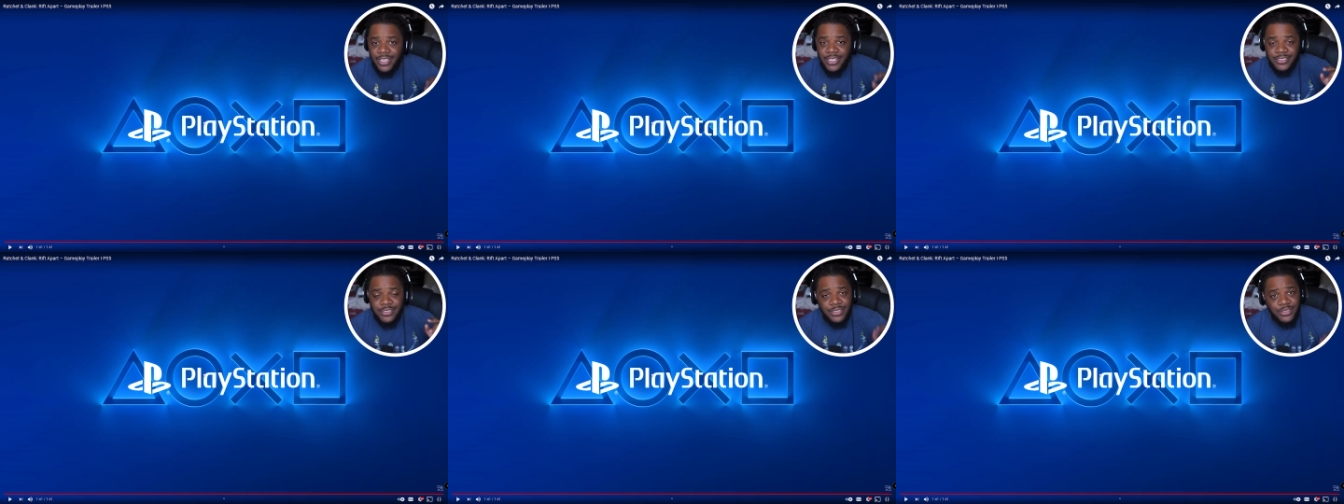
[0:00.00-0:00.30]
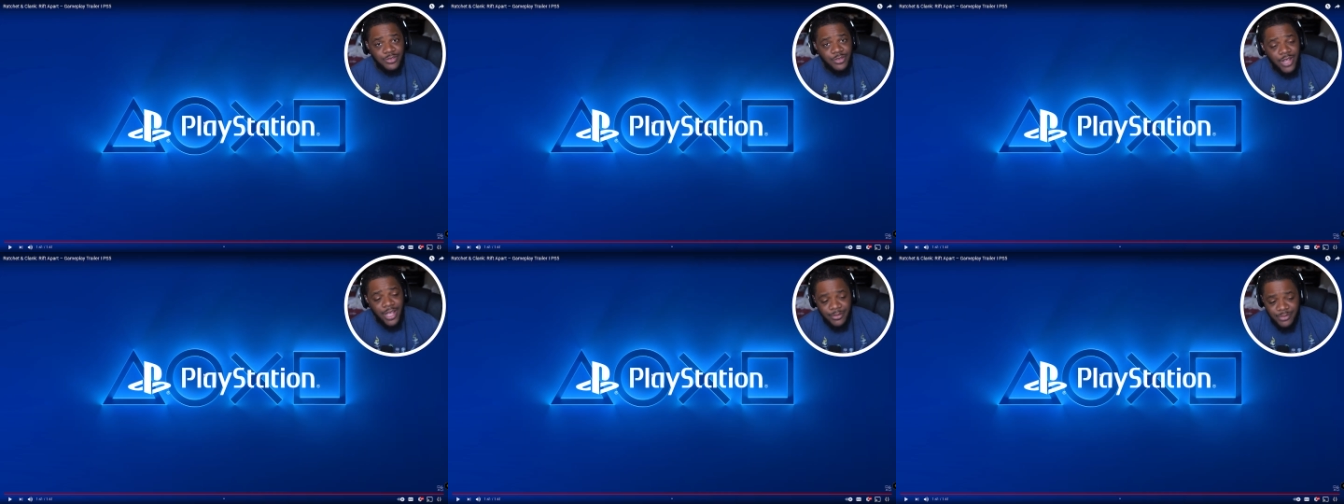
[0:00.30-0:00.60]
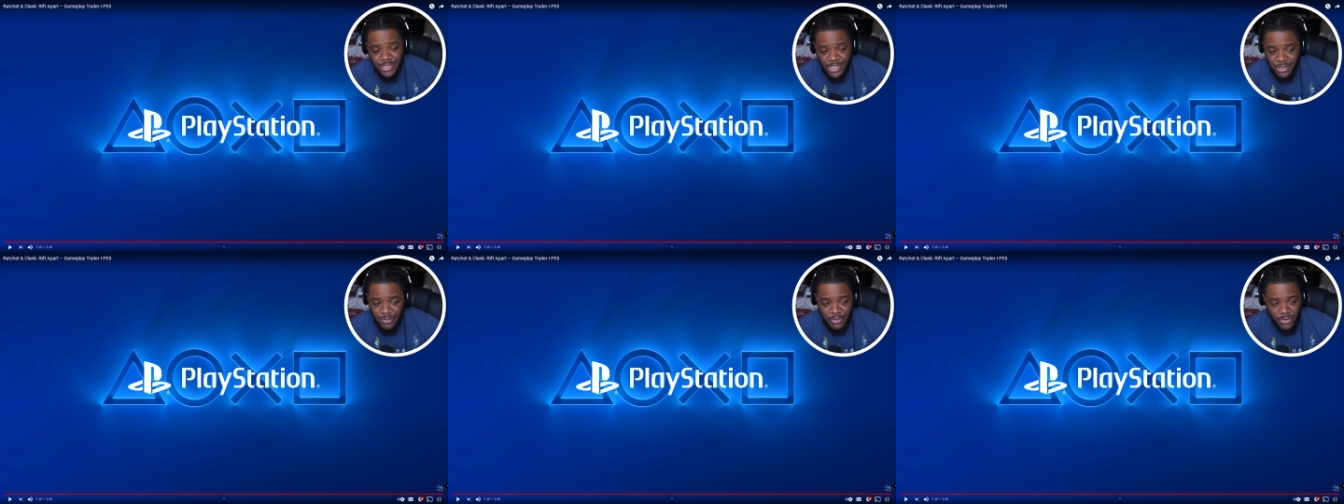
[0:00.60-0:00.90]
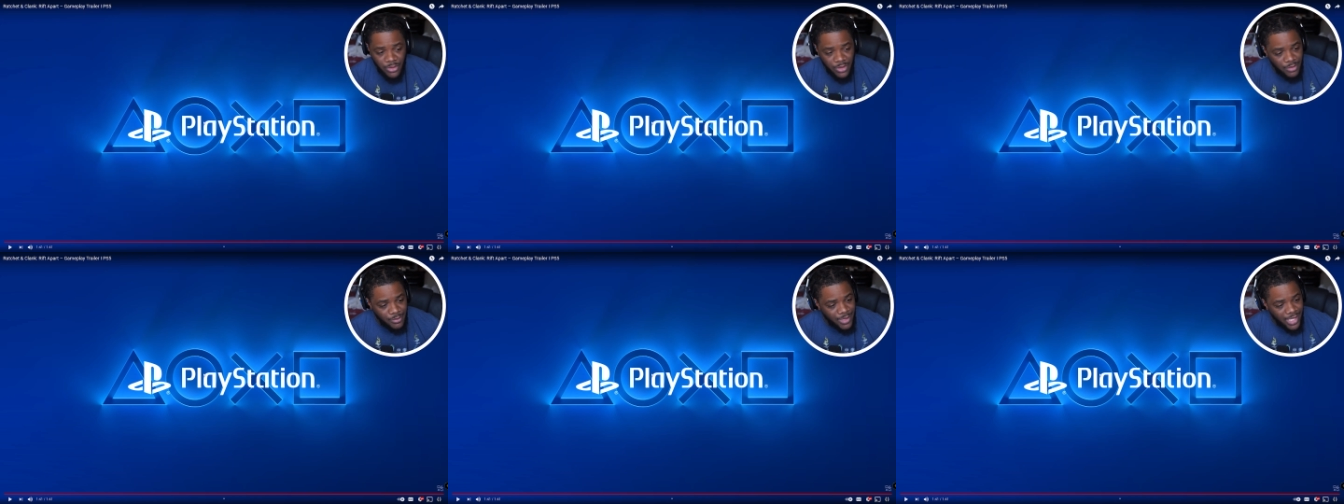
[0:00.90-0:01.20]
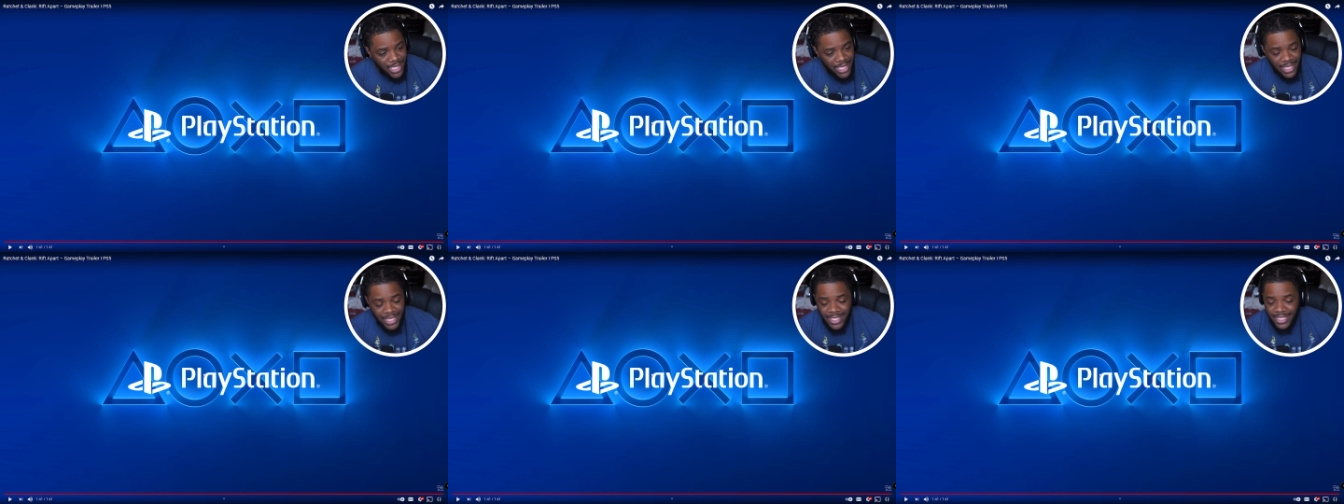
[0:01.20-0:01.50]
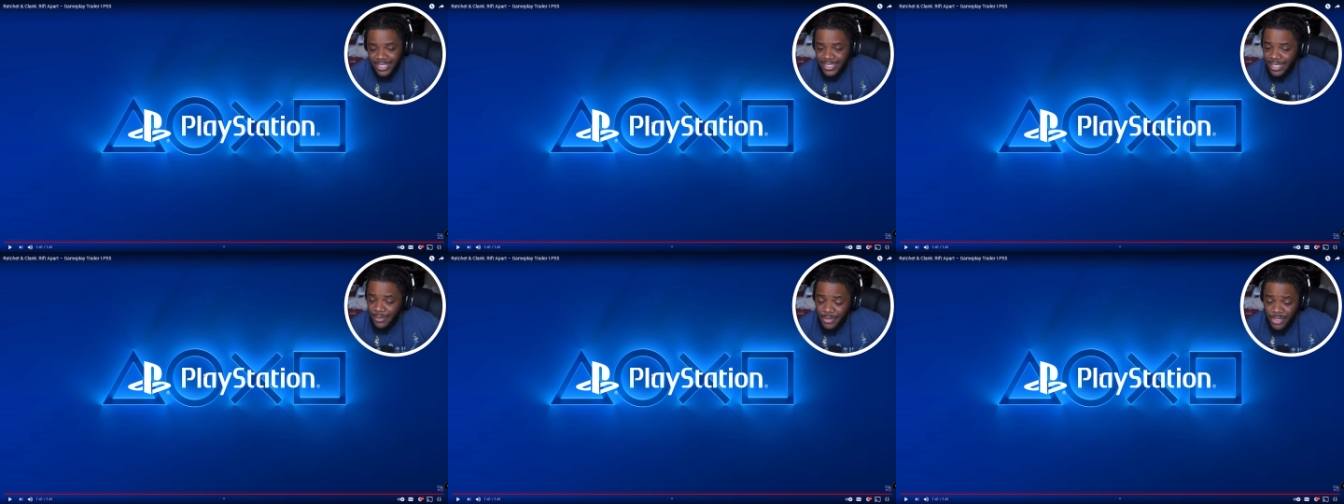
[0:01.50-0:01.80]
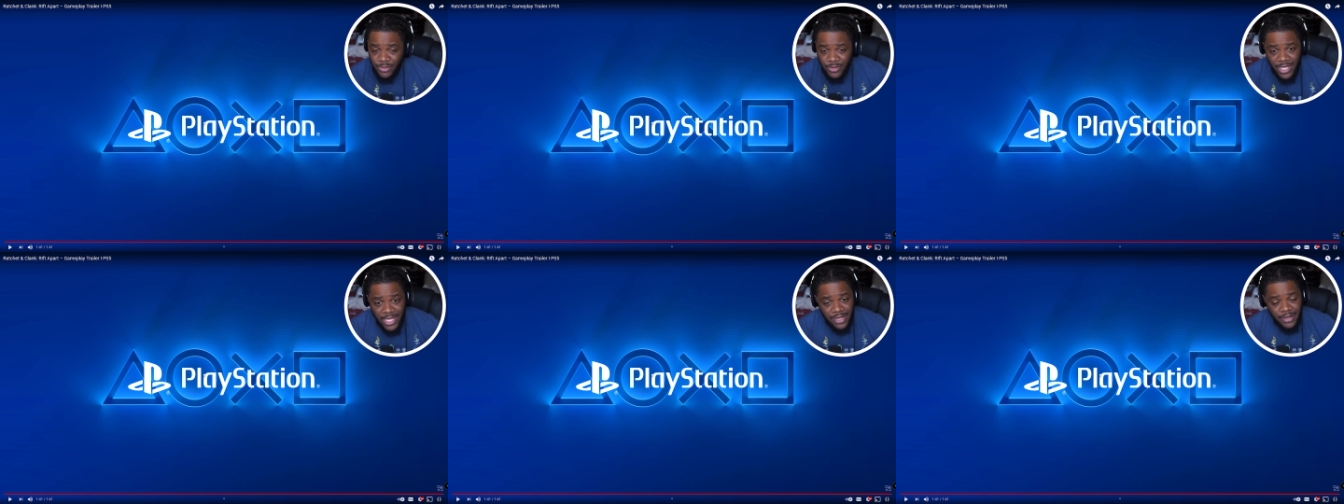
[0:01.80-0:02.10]
Subscribe to your boy, man. Let me
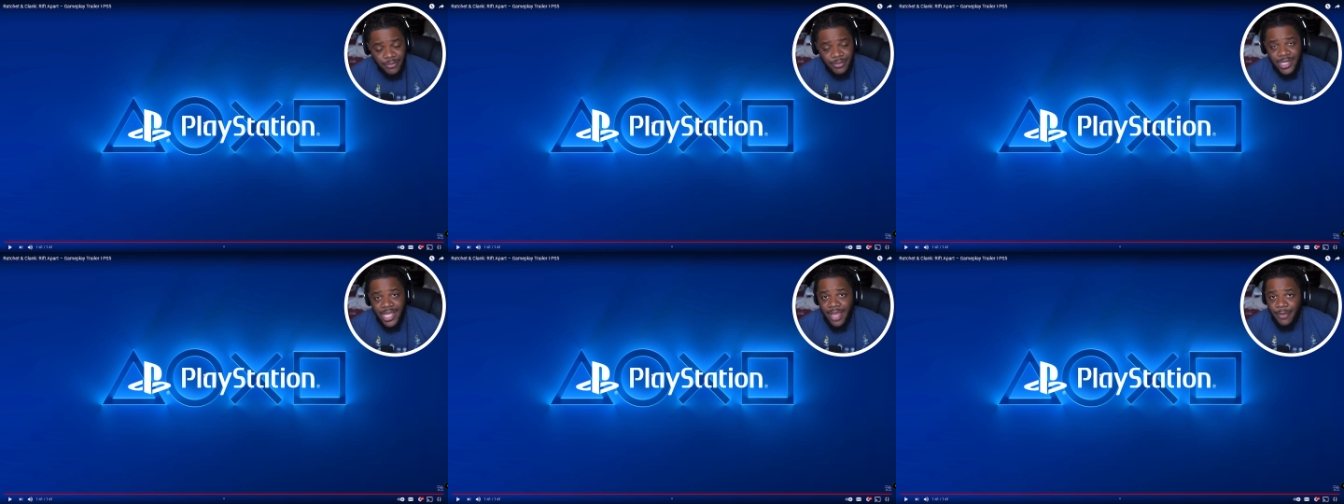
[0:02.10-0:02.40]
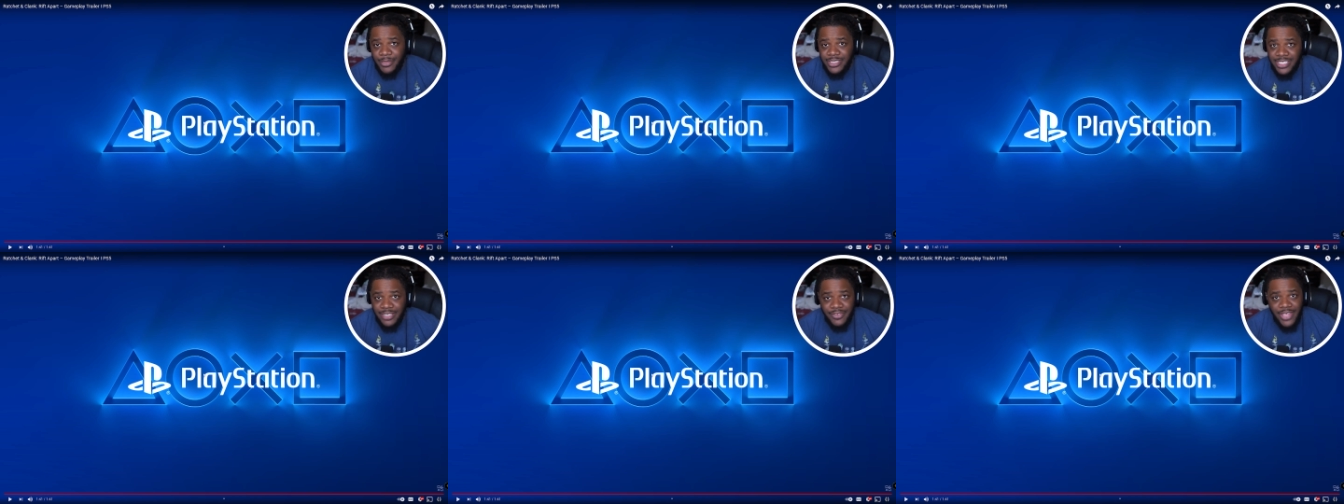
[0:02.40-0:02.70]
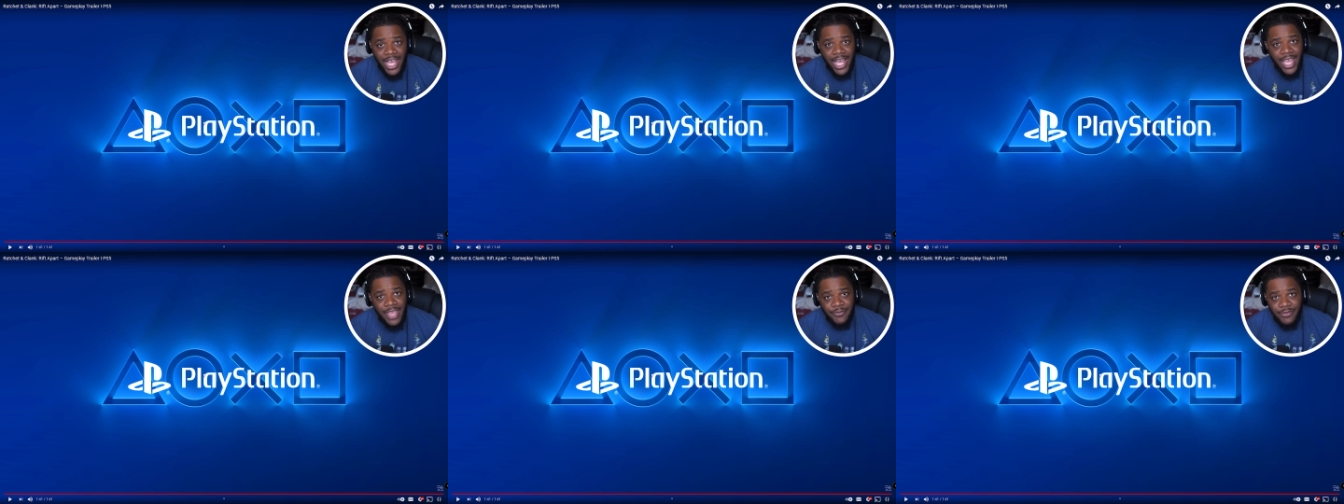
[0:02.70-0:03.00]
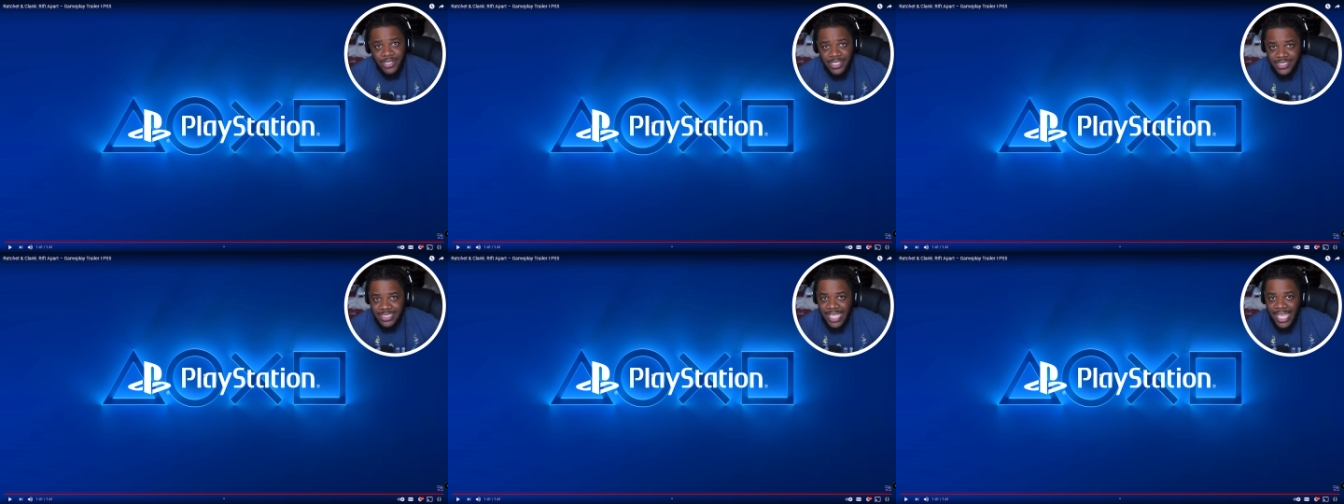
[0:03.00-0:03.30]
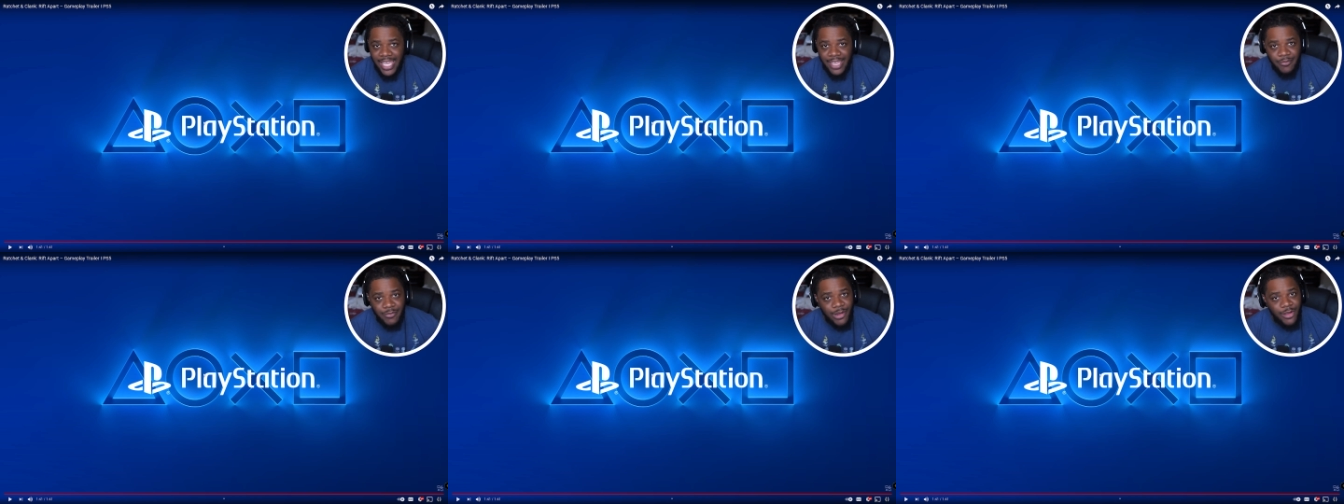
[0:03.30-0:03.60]
know down in them comments if y'all hyped for this game,